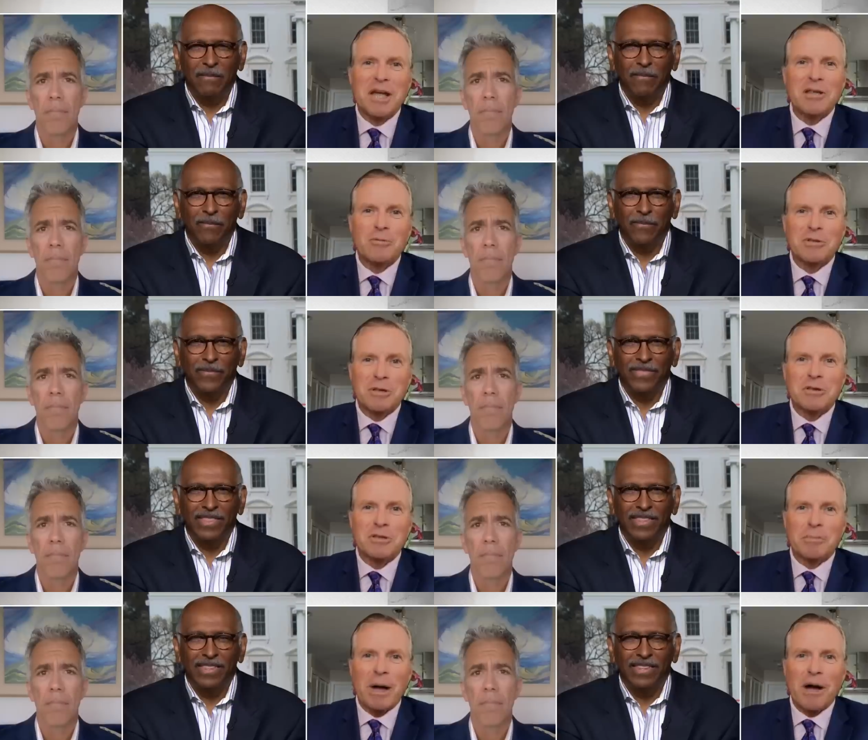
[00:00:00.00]
Speaker 1: That's what this
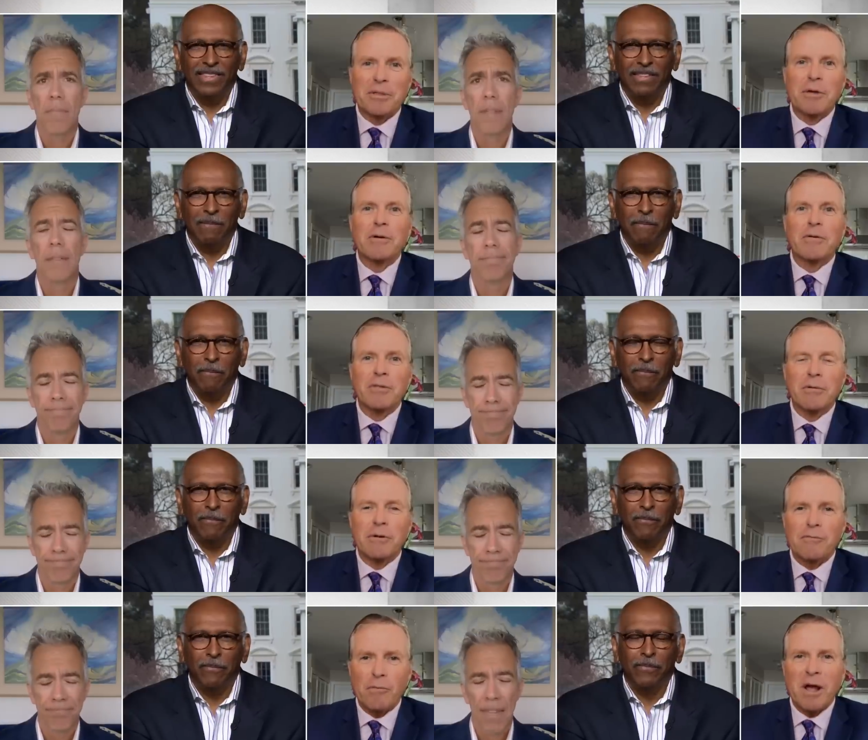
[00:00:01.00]
is about. They're they're
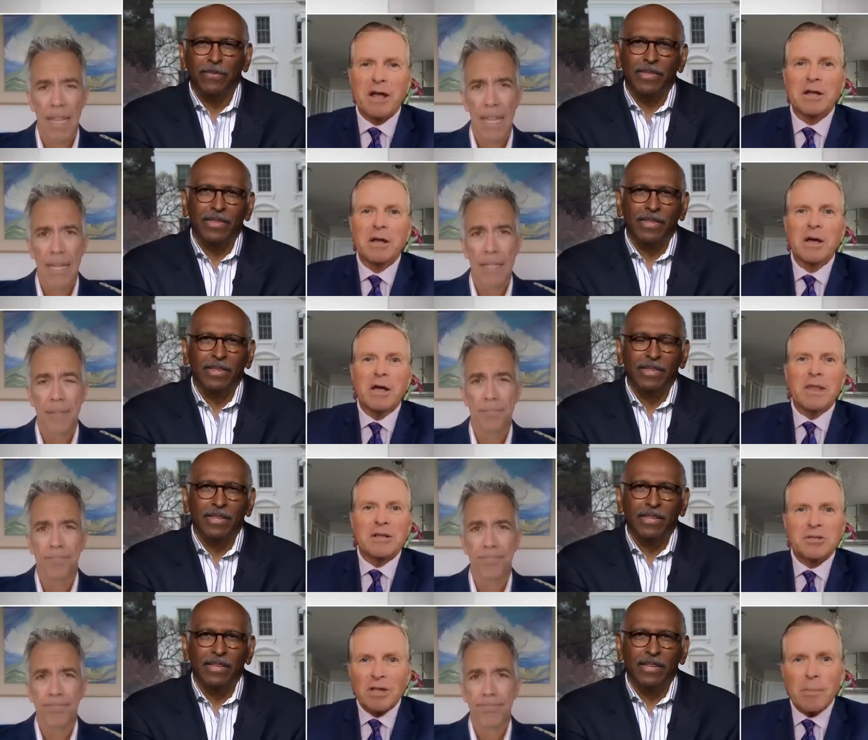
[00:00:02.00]
afraid
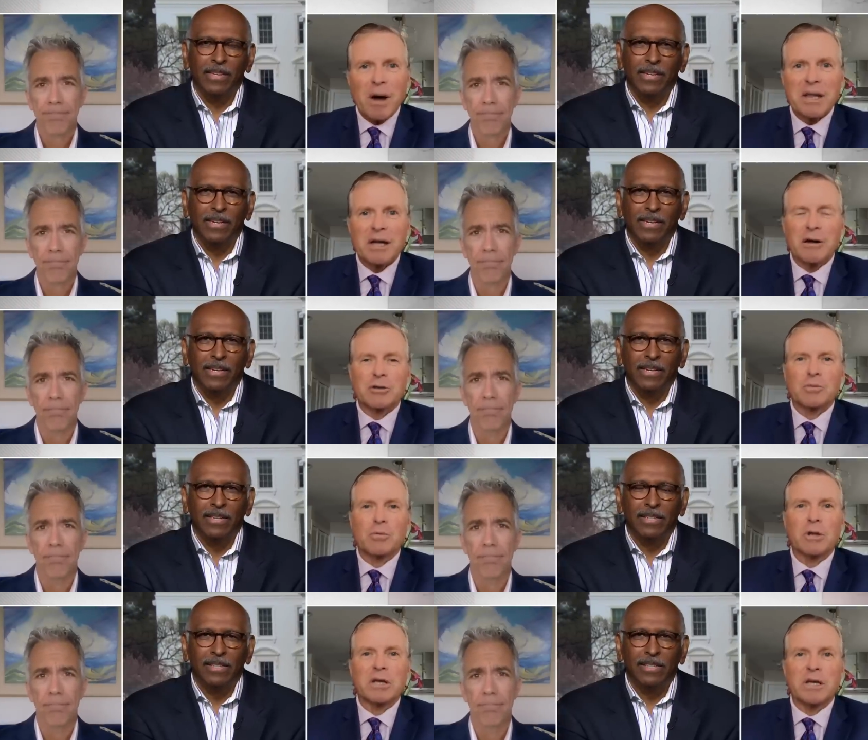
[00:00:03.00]
that somebody else
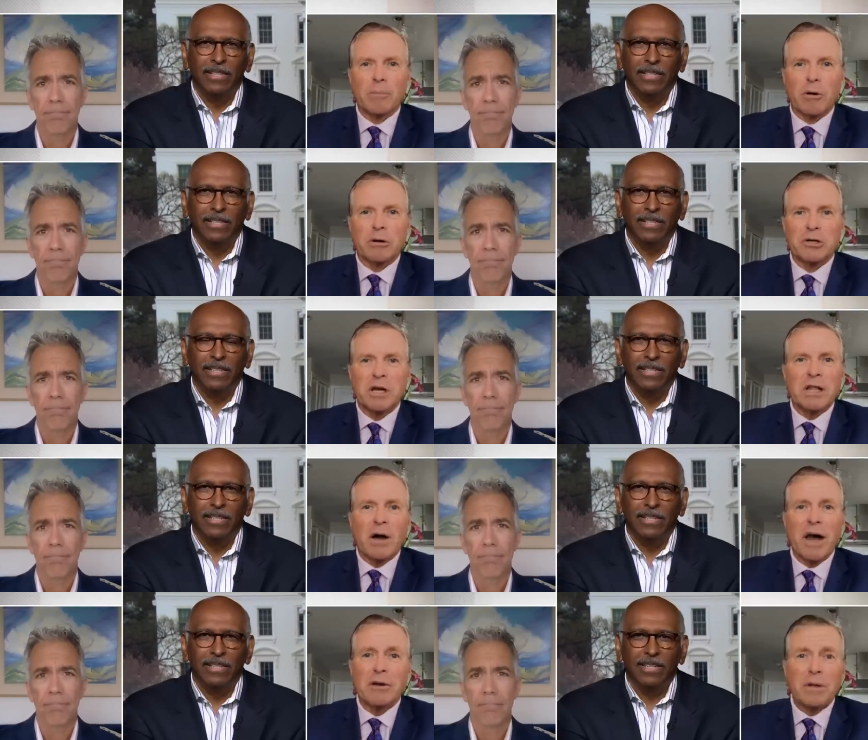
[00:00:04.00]
will emerge.
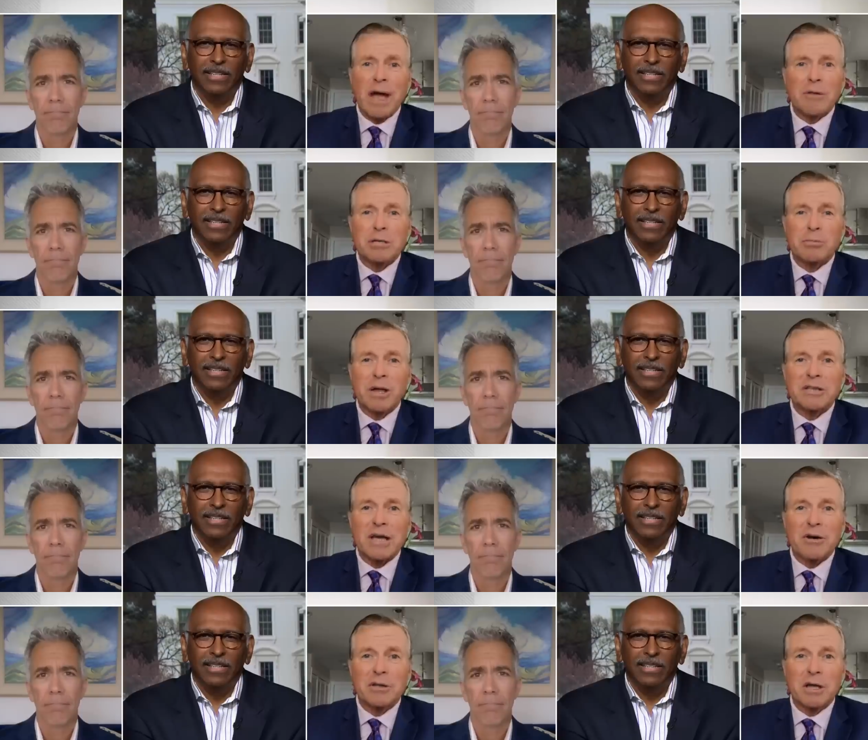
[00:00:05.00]
Now, I don't know how this plays
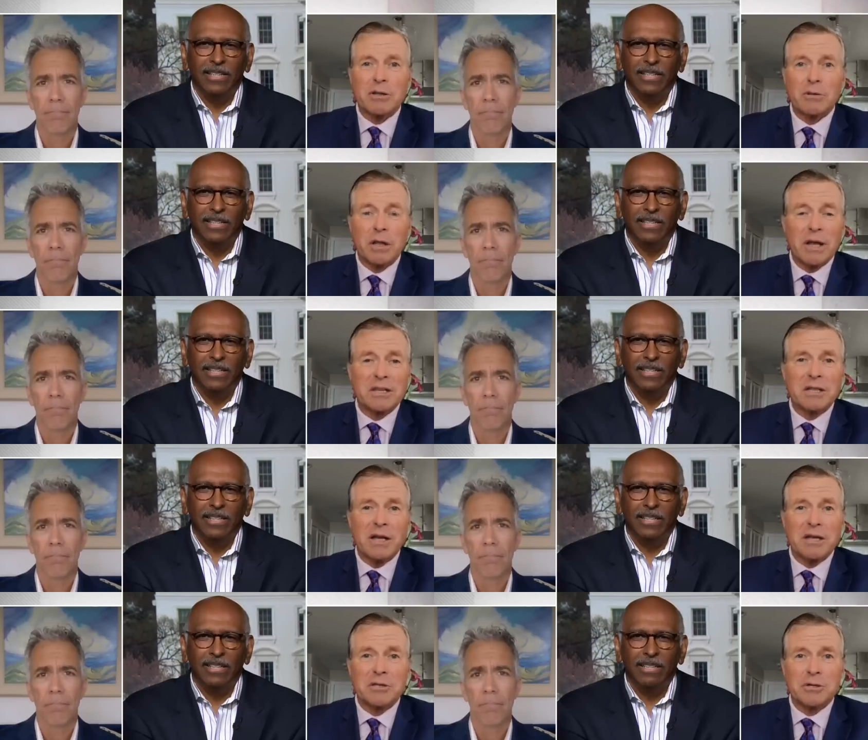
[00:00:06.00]
out. In, in, in
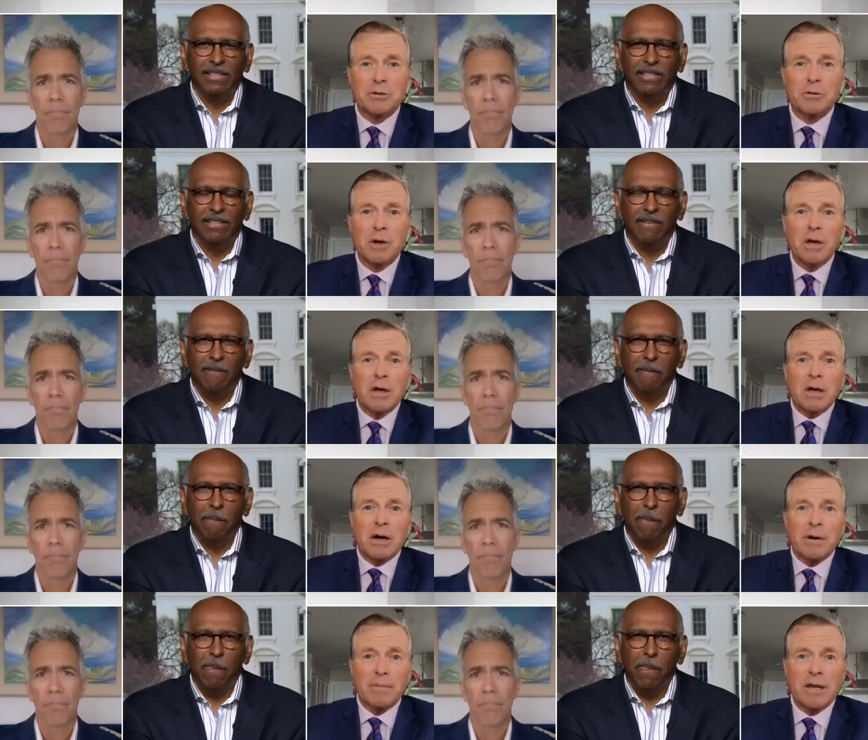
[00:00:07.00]
1992,
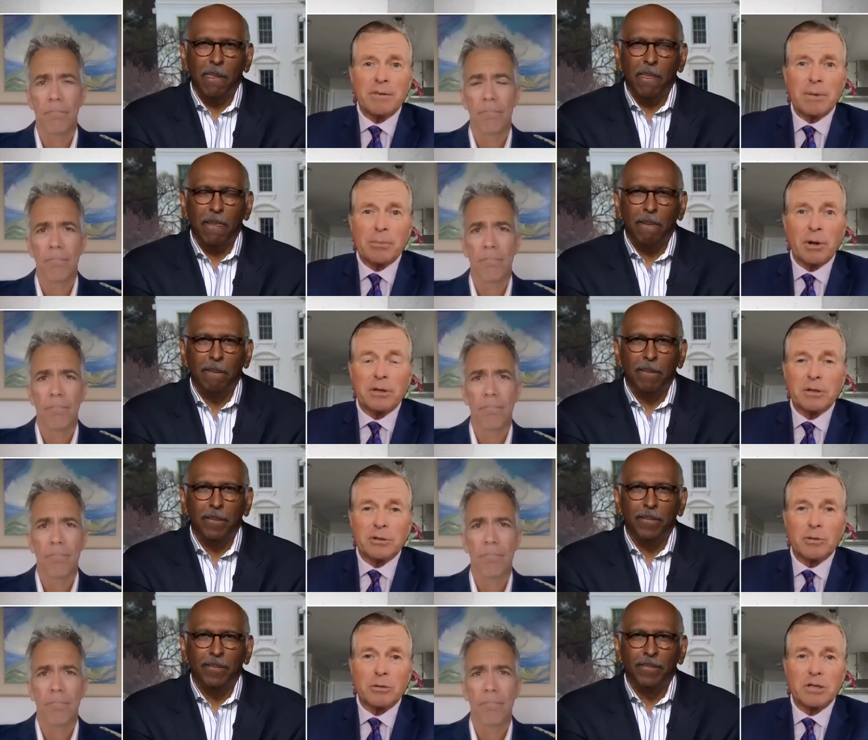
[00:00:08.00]
uh, many people on the
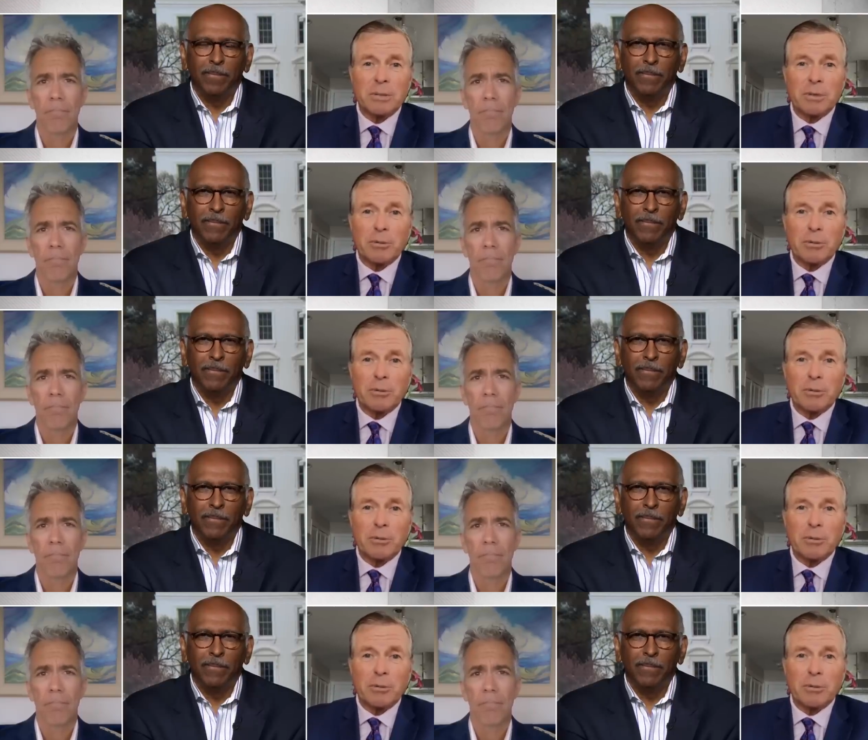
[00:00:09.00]
George W.